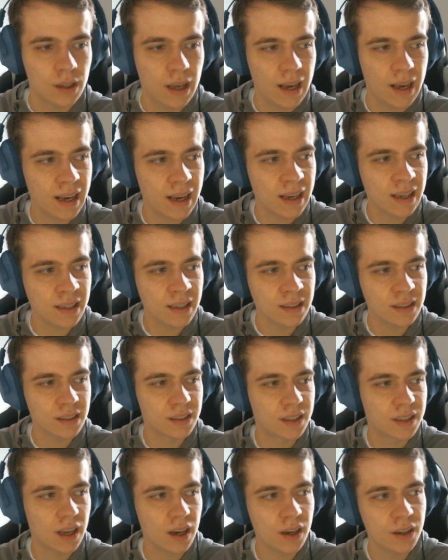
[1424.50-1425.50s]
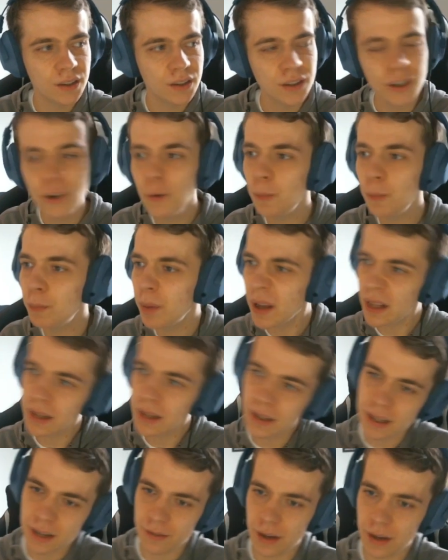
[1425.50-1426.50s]
And a new
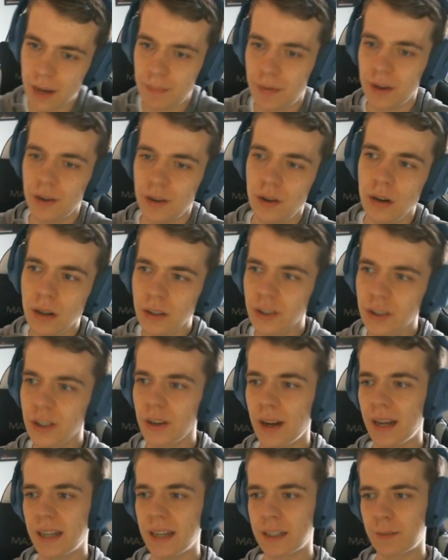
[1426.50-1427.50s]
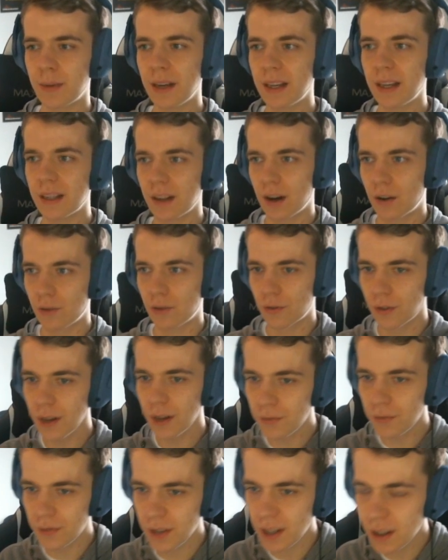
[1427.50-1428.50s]
Paladin weapon also has been
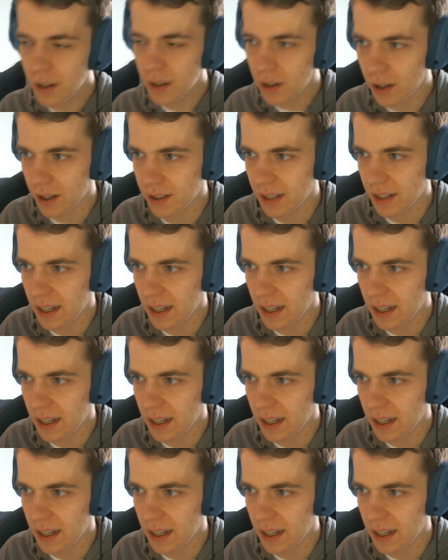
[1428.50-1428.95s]
revealed.